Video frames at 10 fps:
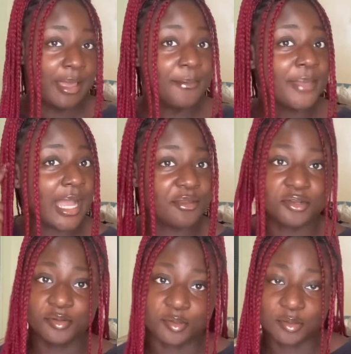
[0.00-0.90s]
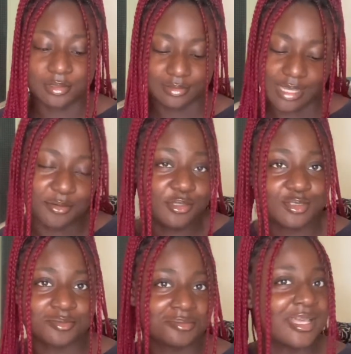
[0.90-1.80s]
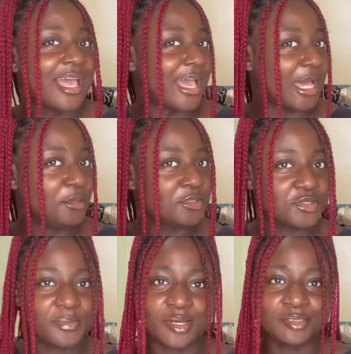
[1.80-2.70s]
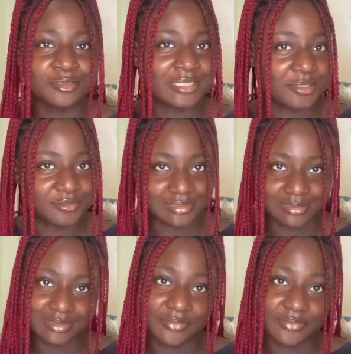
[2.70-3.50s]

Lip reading: Me, I cannot recall. I don't need to remember those kind of things.